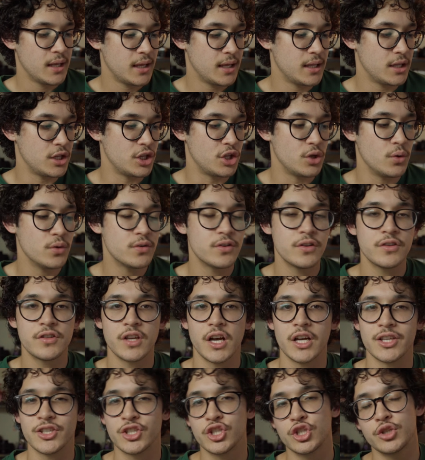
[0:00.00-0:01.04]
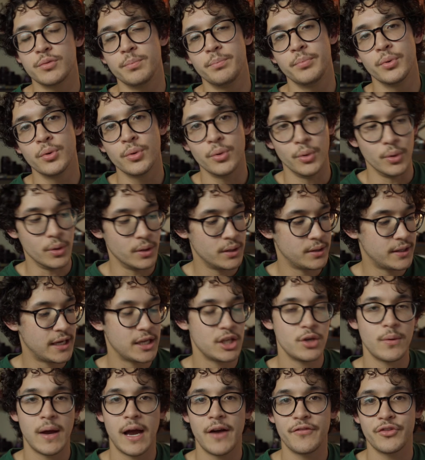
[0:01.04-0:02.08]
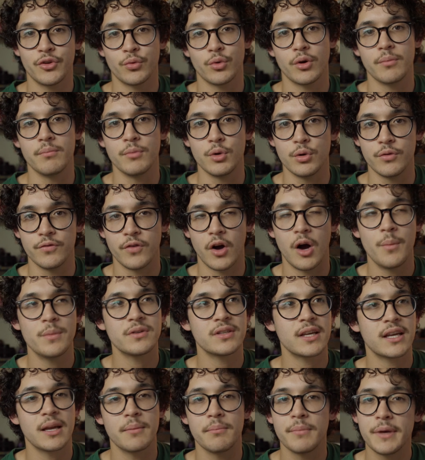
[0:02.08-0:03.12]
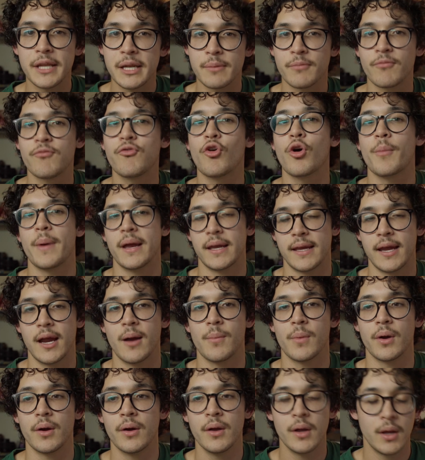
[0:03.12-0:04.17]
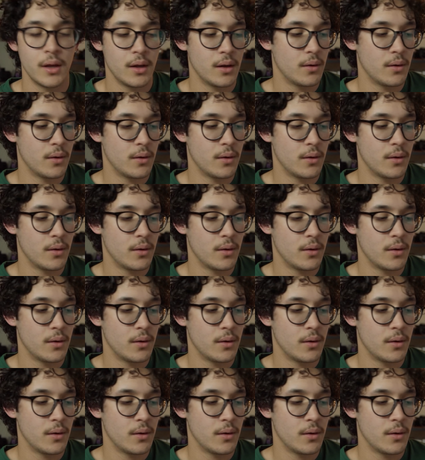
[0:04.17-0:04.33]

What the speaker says: It uses a spool that you have to remove, almost like a medium format camera,